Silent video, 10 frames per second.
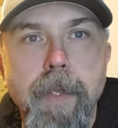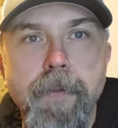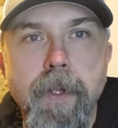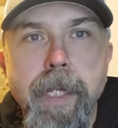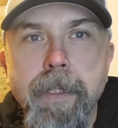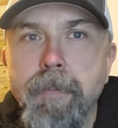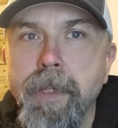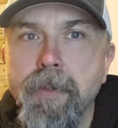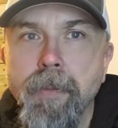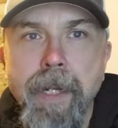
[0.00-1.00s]
you like to
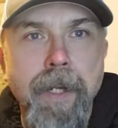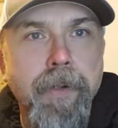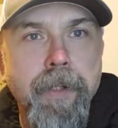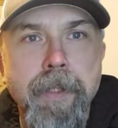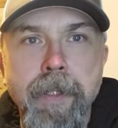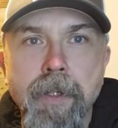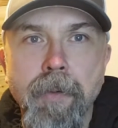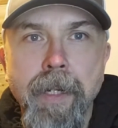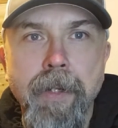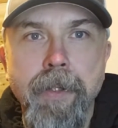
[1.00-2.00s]
mess around and tinker
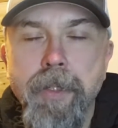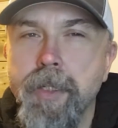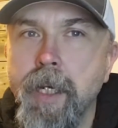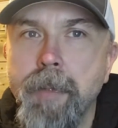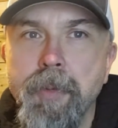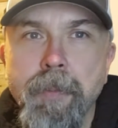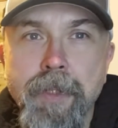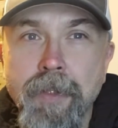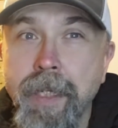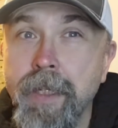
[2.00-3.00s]
around in the shop as much
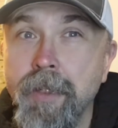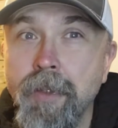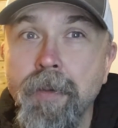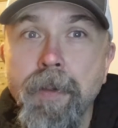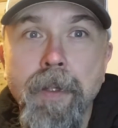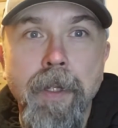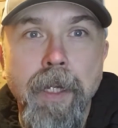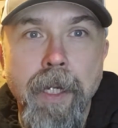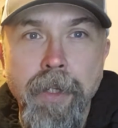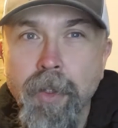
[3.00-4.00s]
as I do,
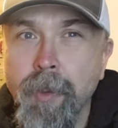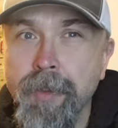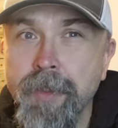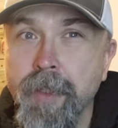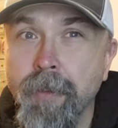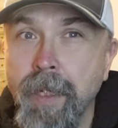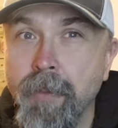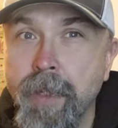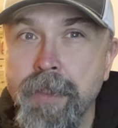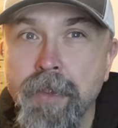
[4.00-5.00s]
you're going to want to stick around and
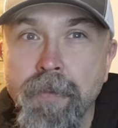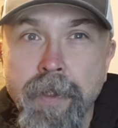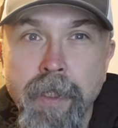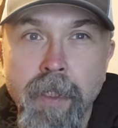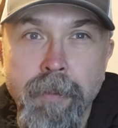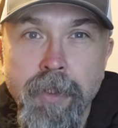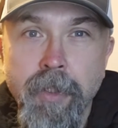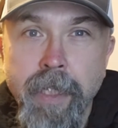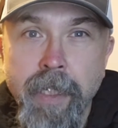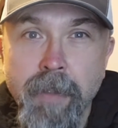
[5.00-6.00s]
watch this video. I'm going to show
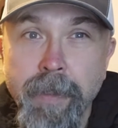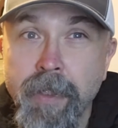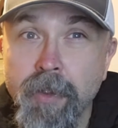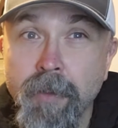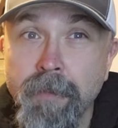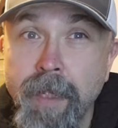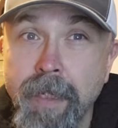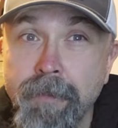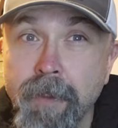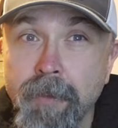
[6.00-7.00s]
you how you can make your own fly
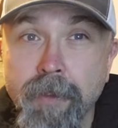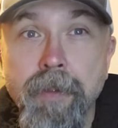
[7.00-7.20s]
floatant.